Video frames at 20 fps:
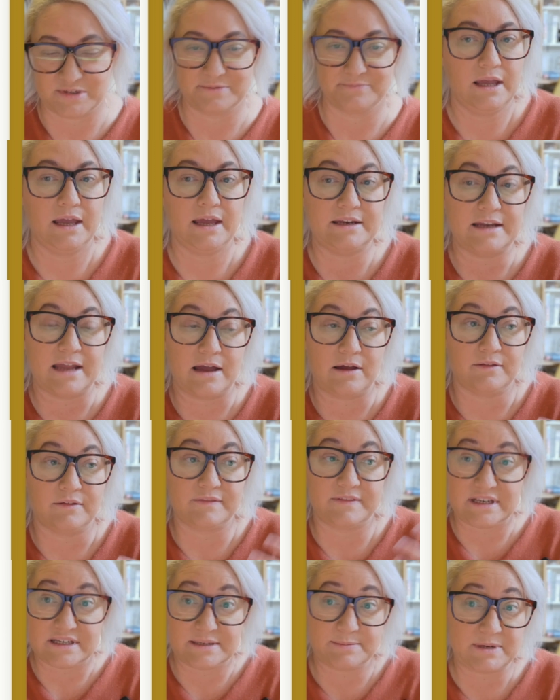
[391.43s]
Now,
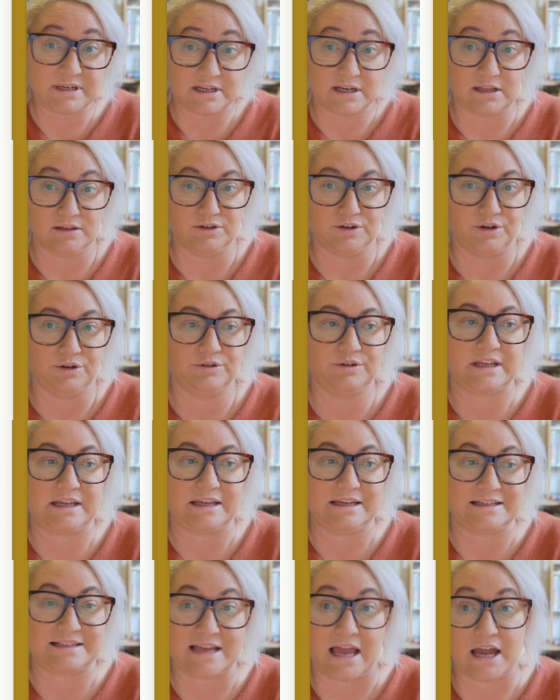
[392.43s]
this particular note
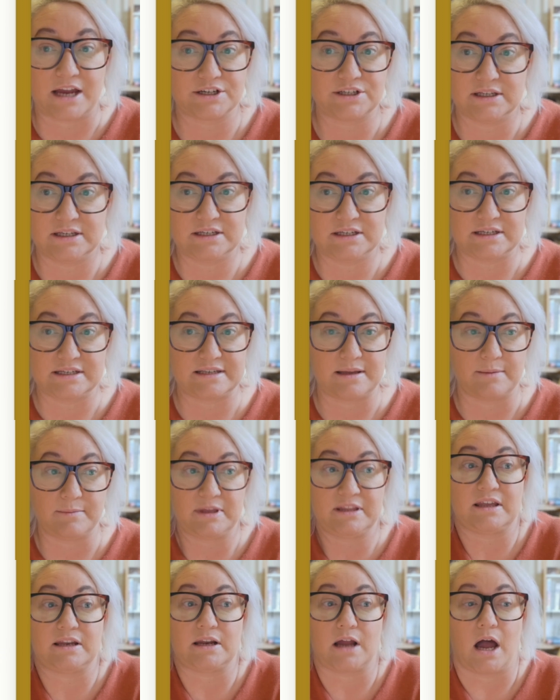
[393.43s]
is actually just something
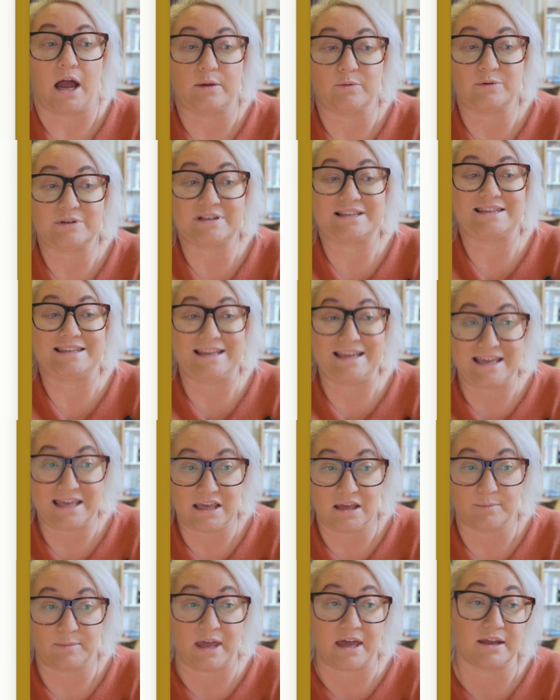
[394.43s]
that I was thinking about,